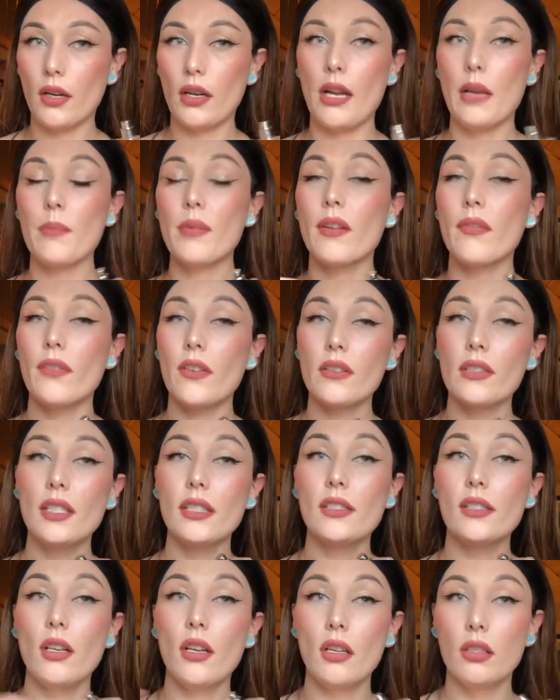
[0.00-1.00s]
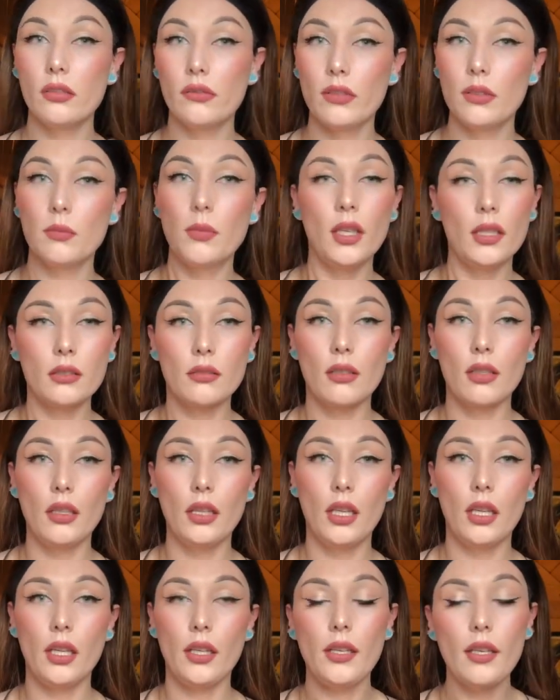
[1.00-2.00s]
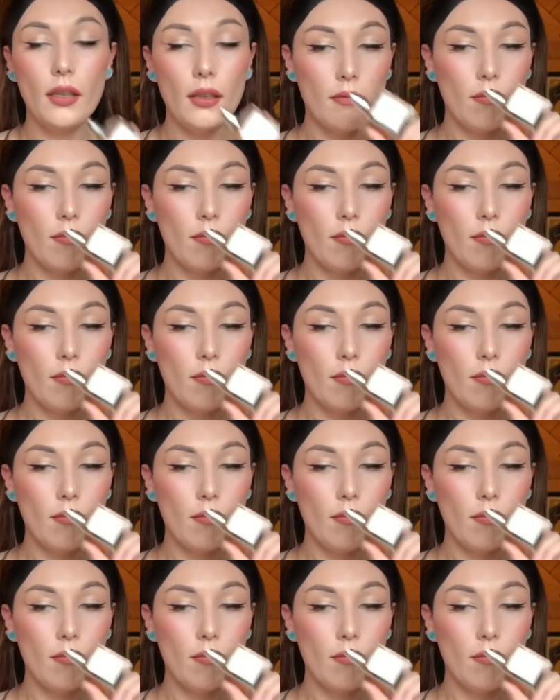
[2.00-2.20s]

I prefer this over Mon Guerlain.